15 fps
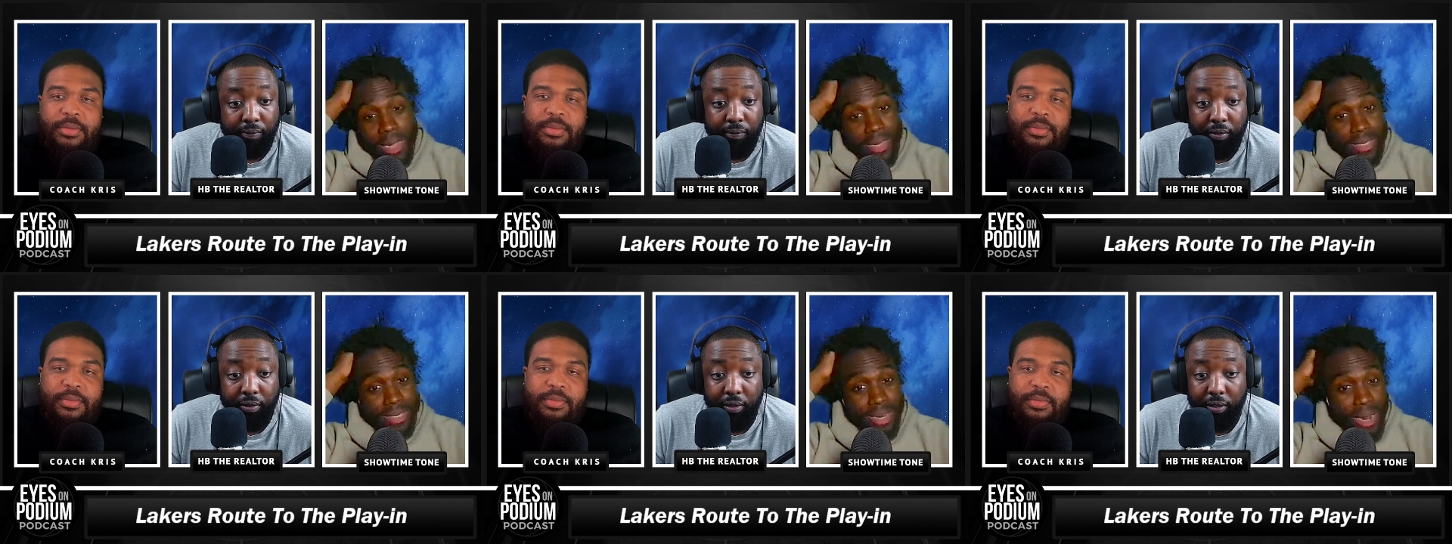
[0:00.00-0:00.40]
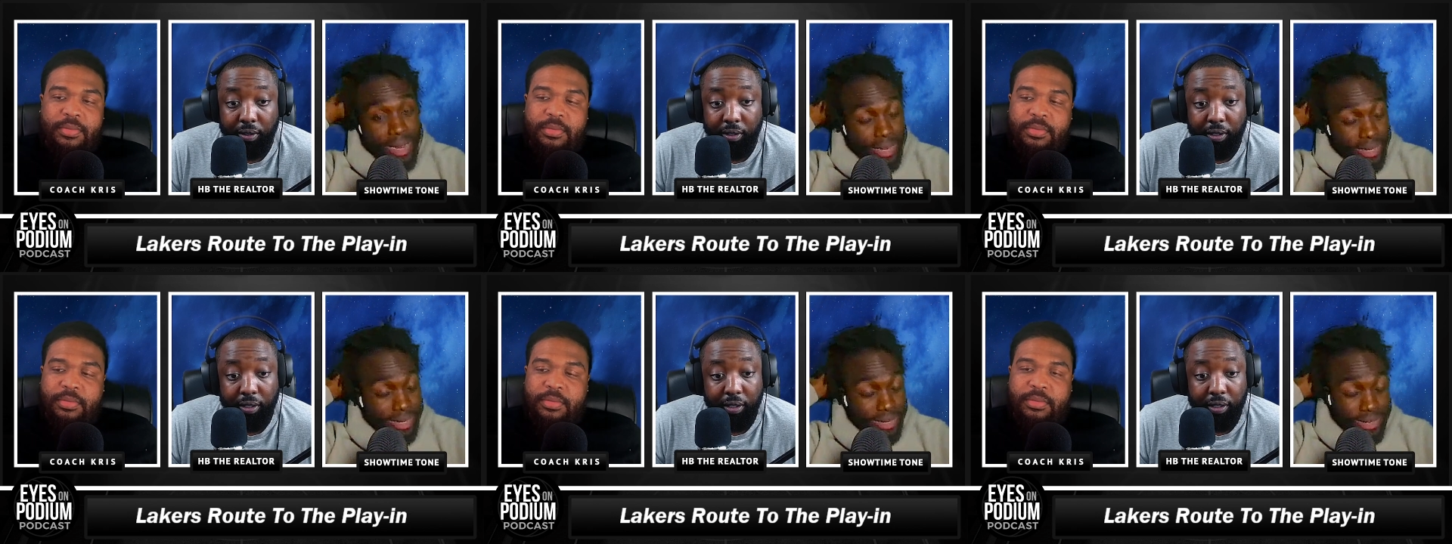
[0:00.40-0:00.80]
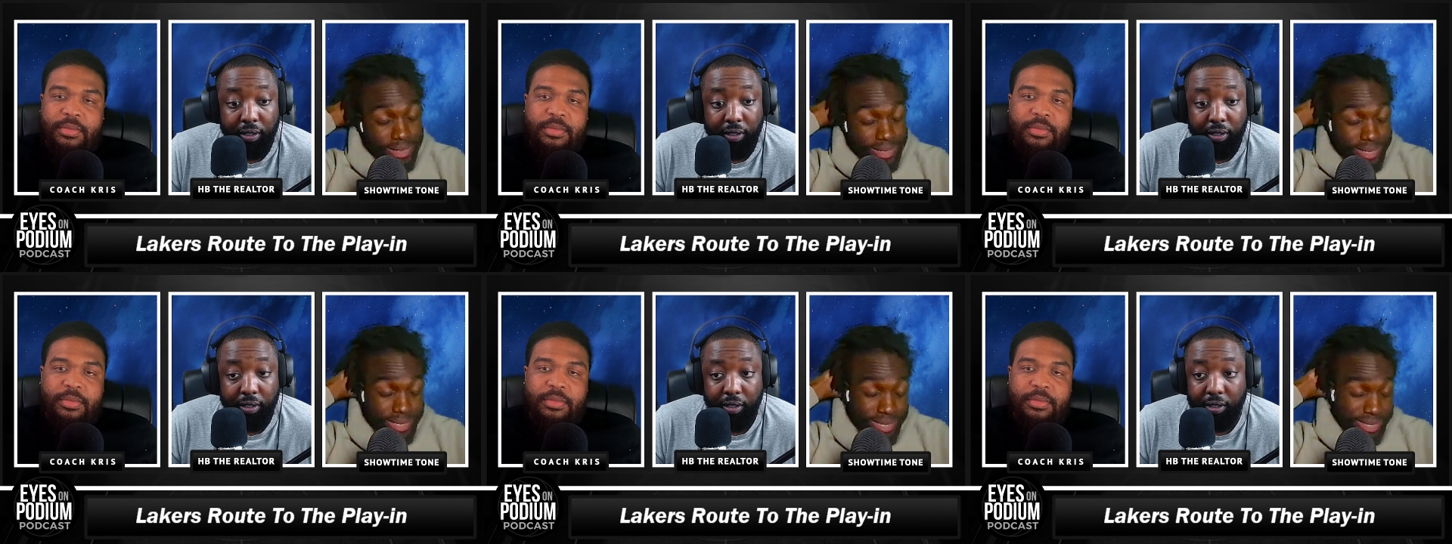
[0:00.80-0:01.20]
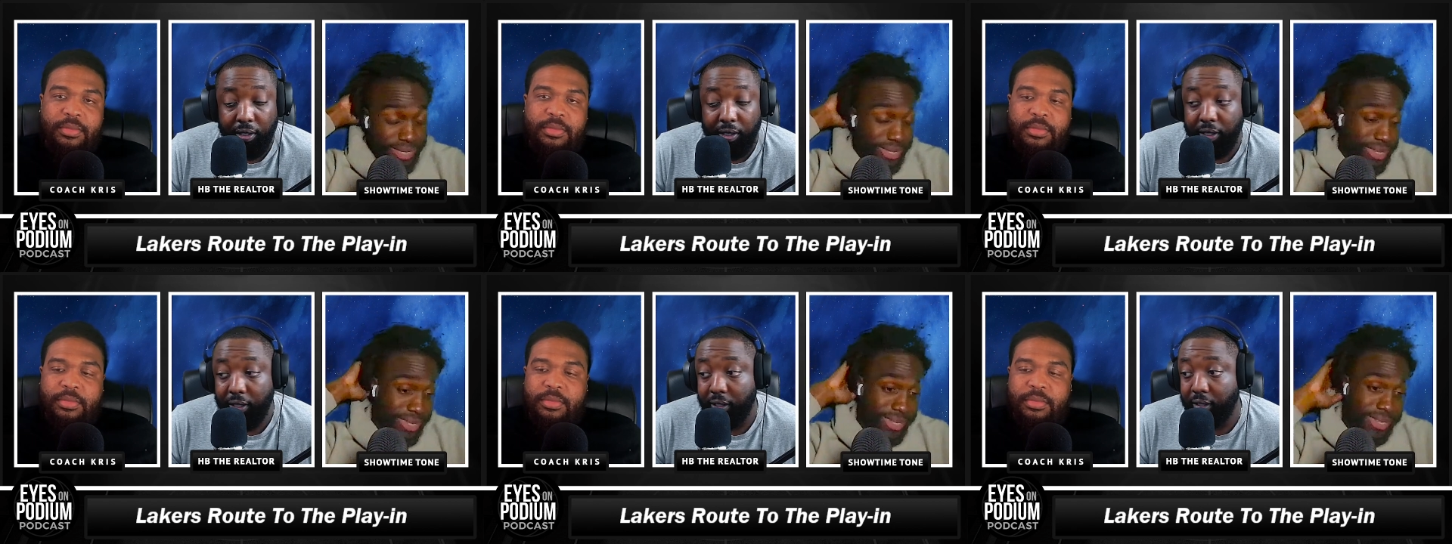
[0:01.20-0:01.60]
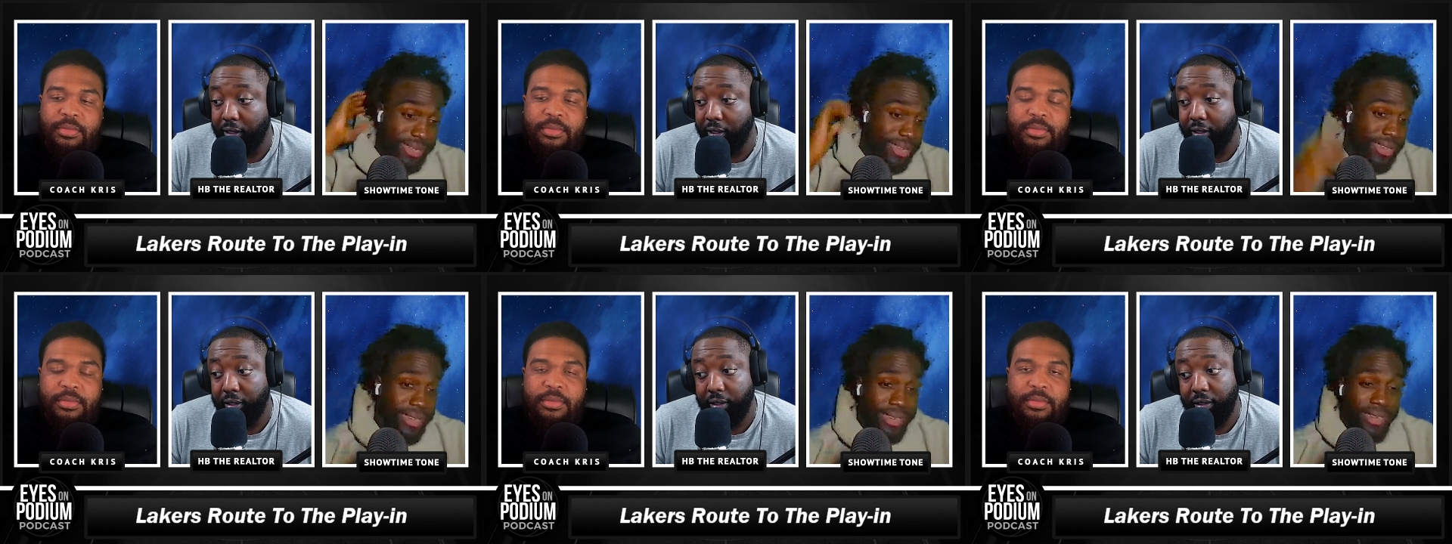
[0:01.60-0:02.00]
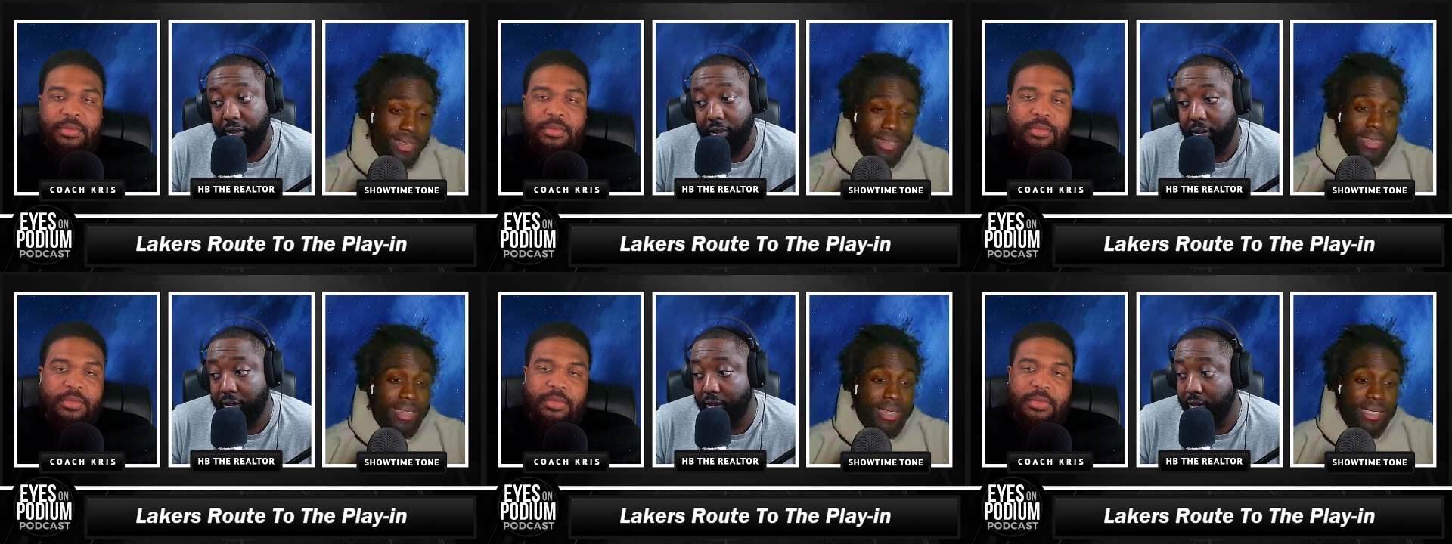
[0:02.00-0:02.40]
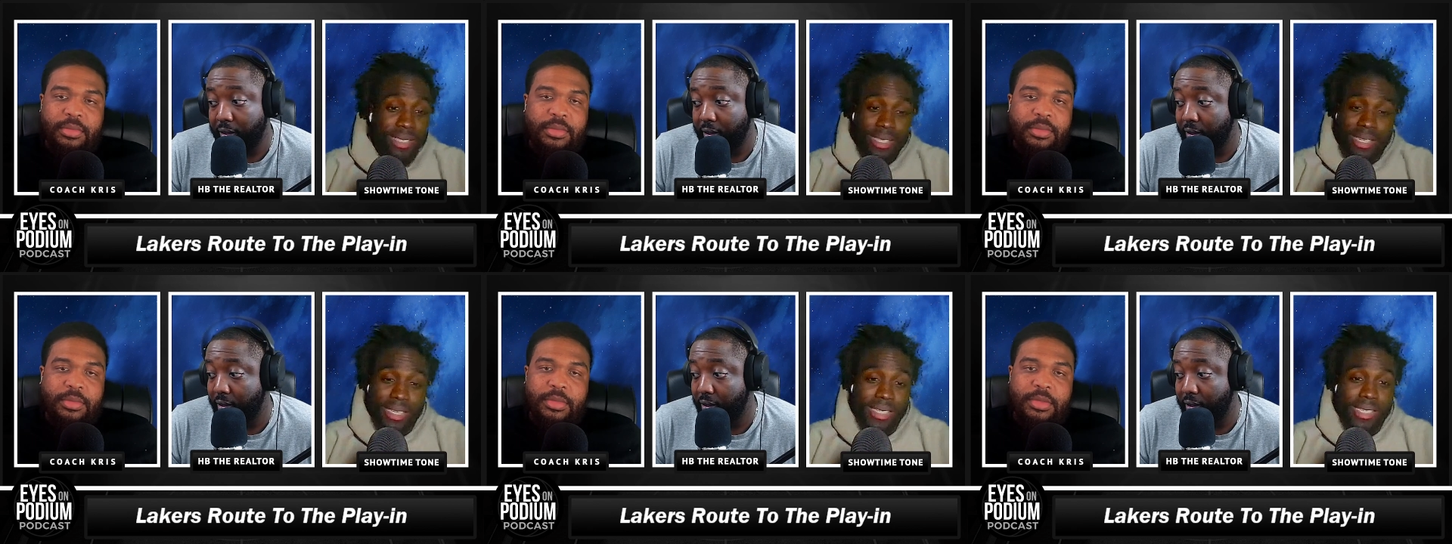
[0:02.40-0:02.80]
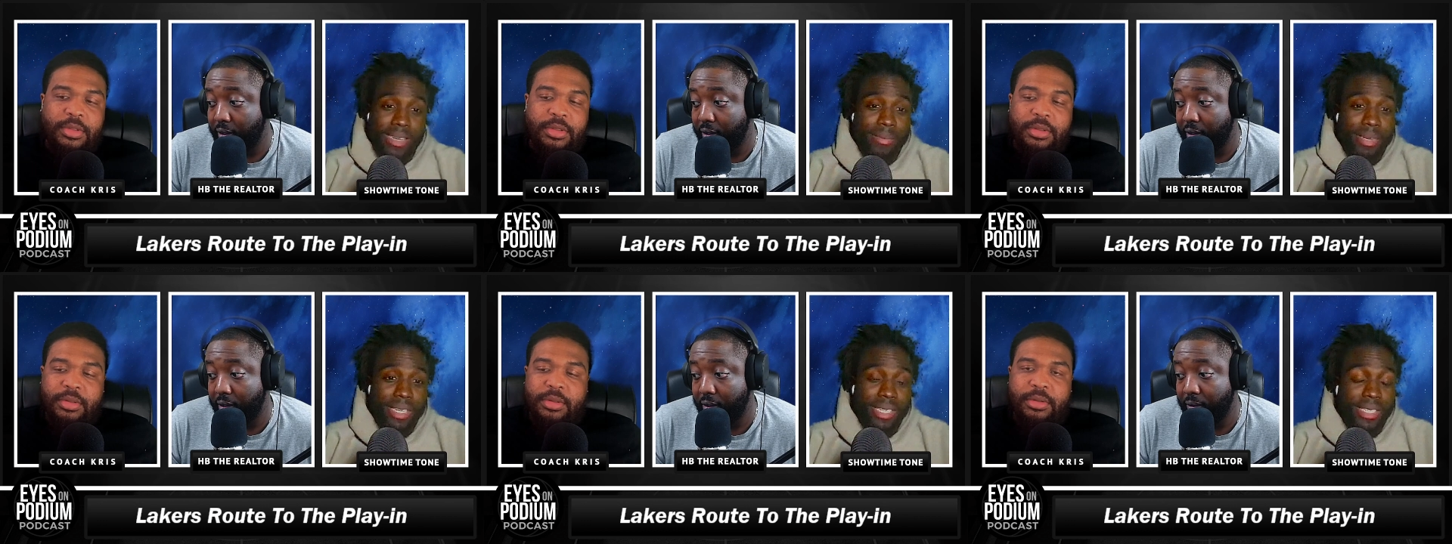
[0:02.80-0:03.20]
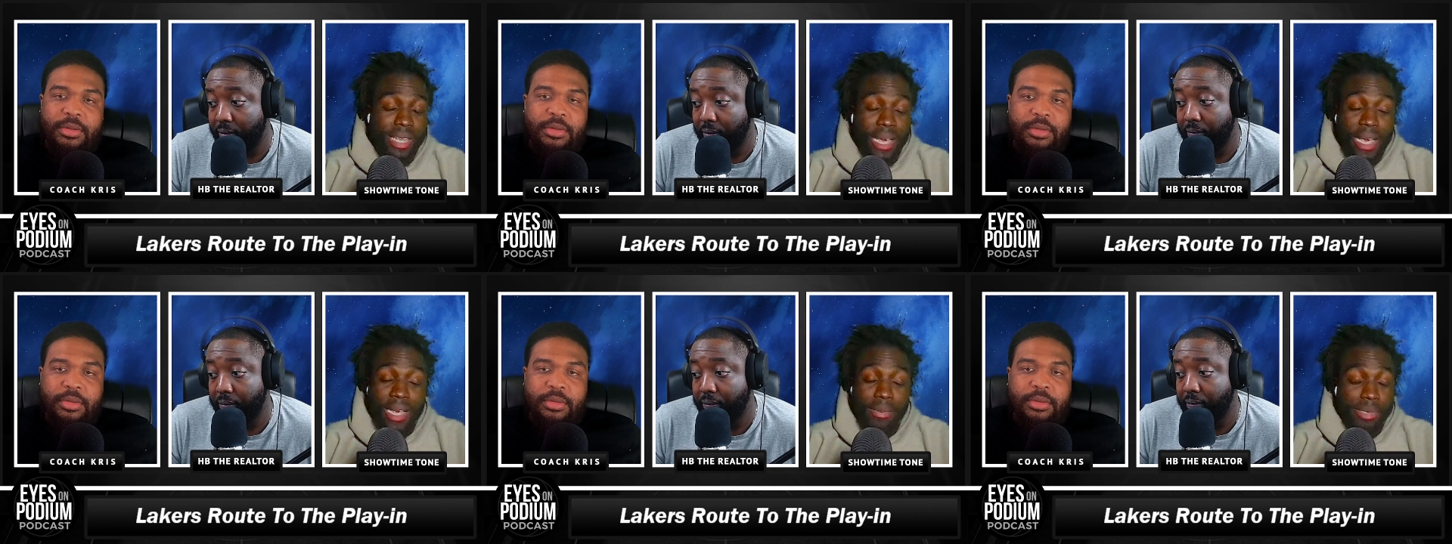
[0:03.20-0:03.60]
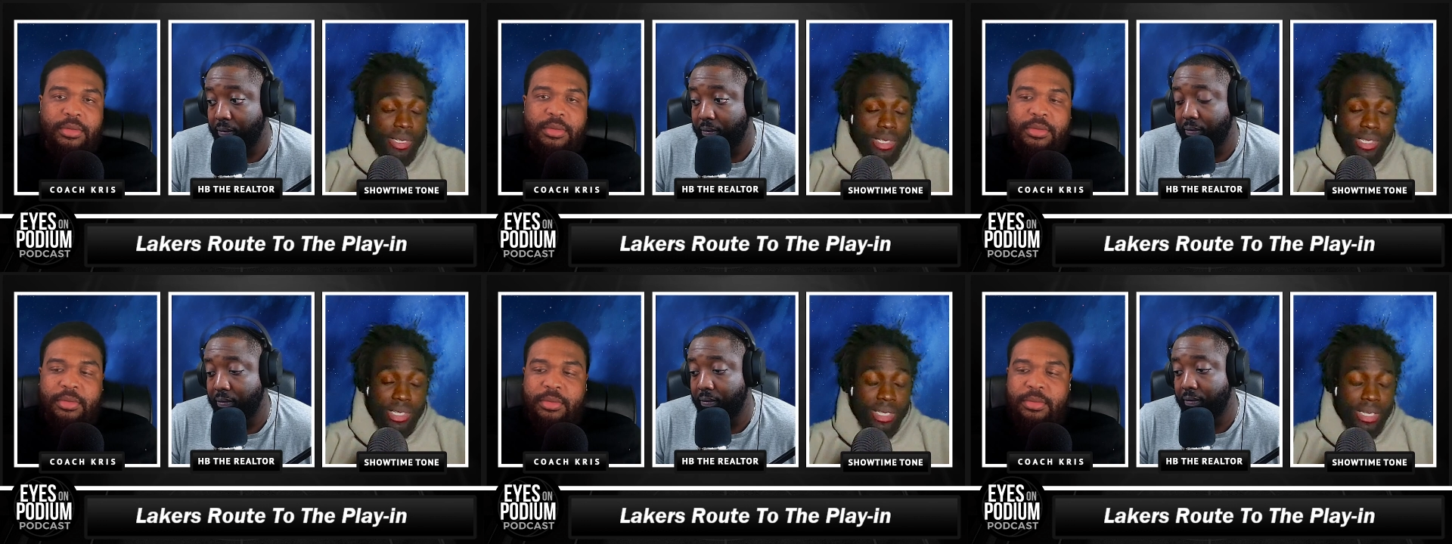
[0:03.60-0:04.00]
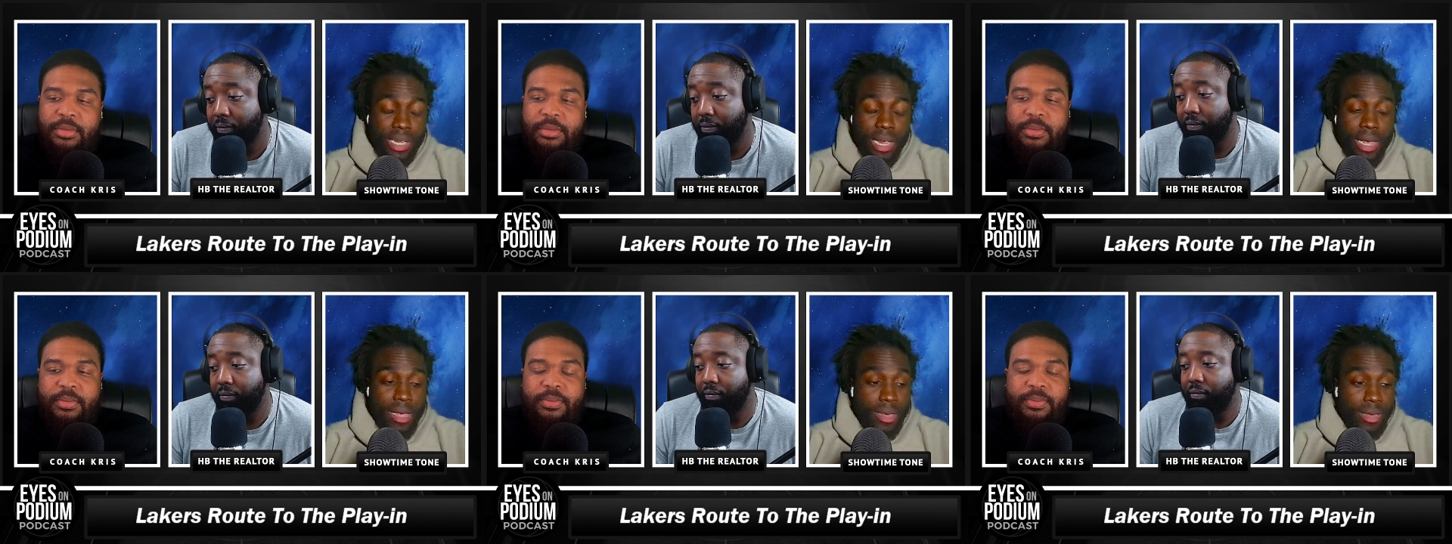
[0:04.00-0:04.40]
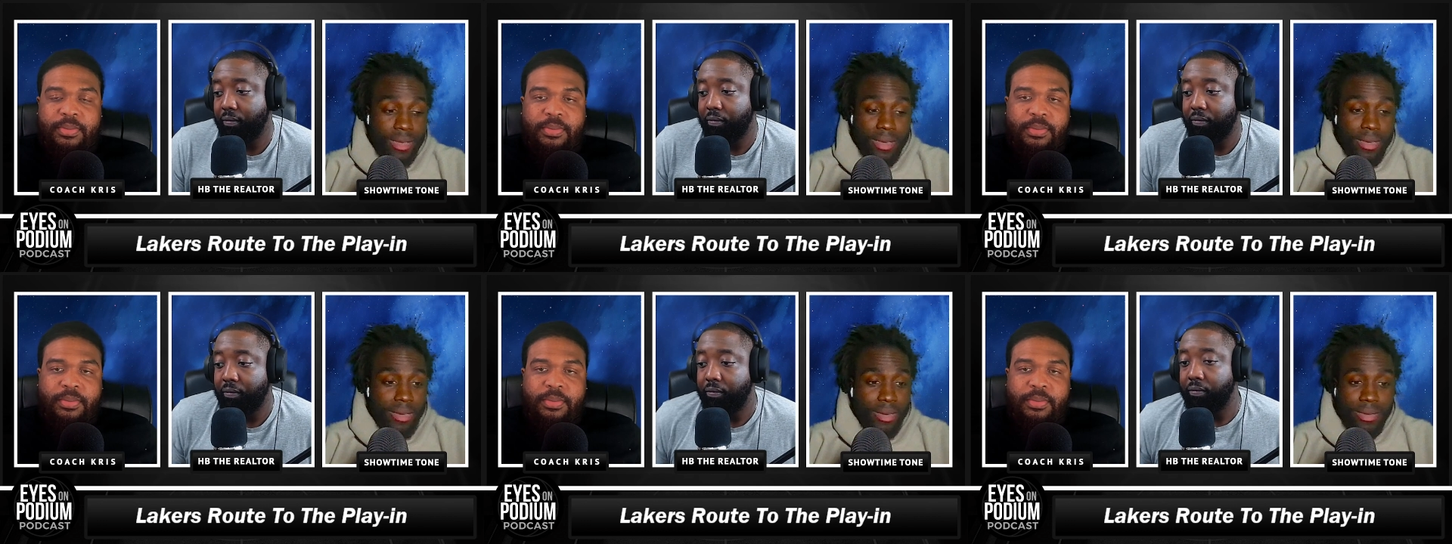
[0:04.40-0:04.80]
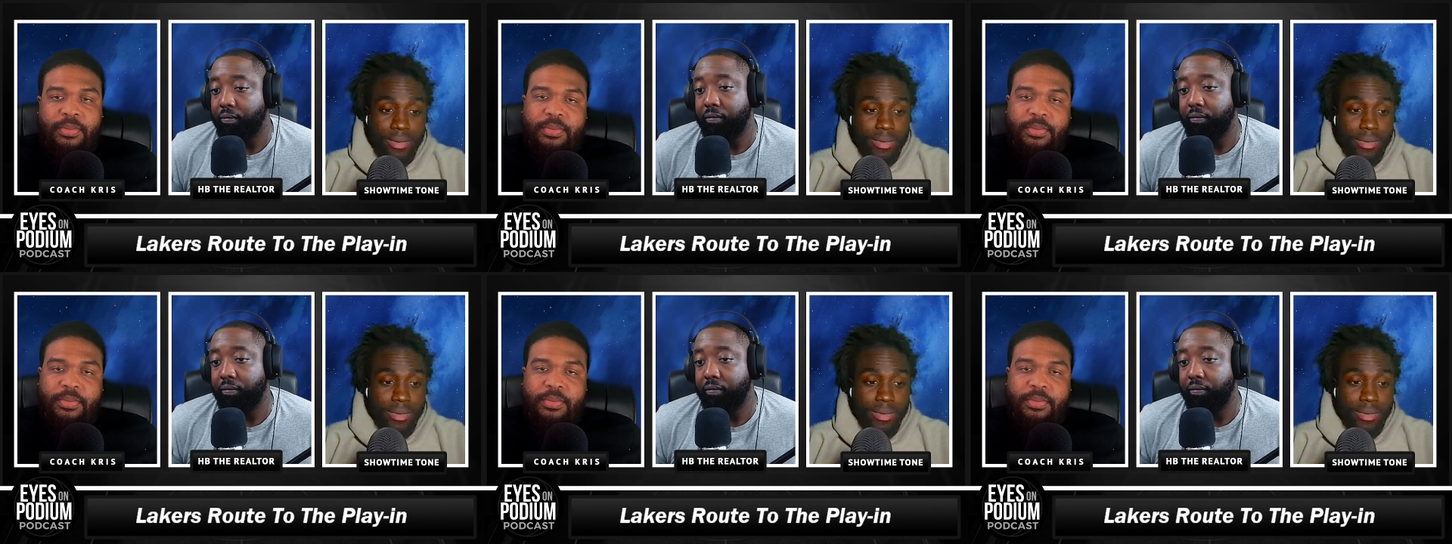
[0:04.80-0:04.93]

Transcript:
Speaker 1: last night, cause it's, it's some of these games. It's just like